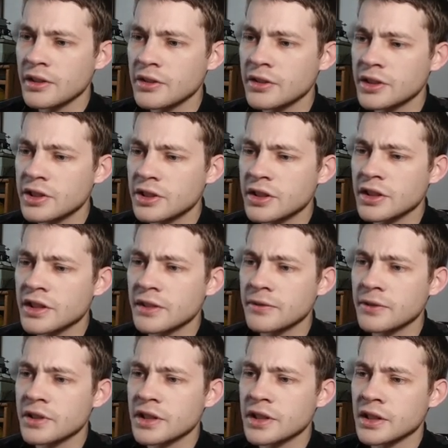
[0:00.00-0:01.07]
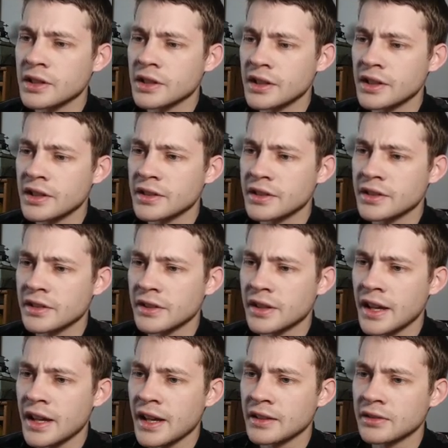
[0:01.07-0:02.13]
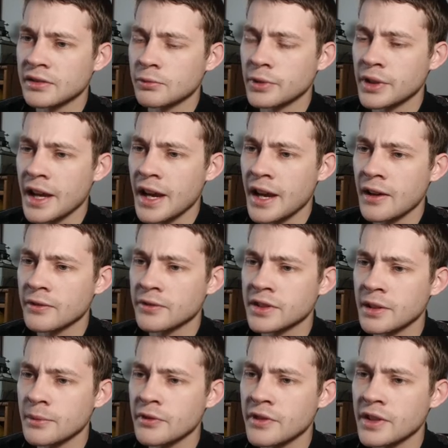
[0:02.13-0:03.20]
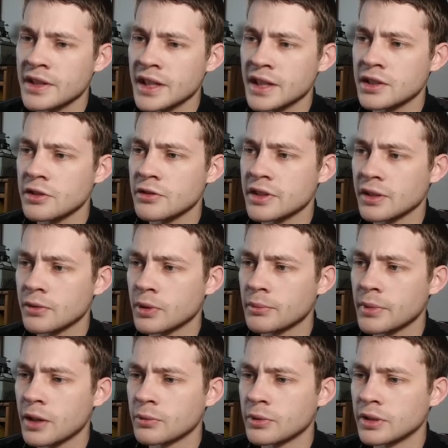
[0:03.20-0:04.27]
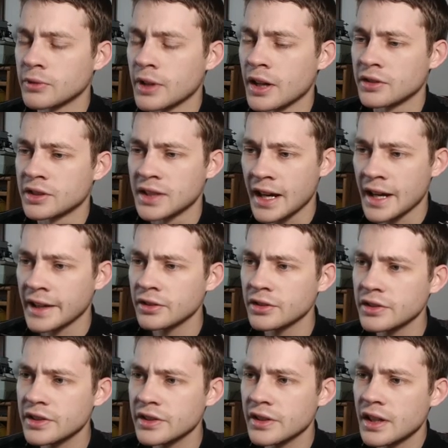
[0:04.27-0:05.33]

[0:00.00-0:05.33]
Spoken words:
other interesting difference here is that we have some of the sets using 1x1 round tiles,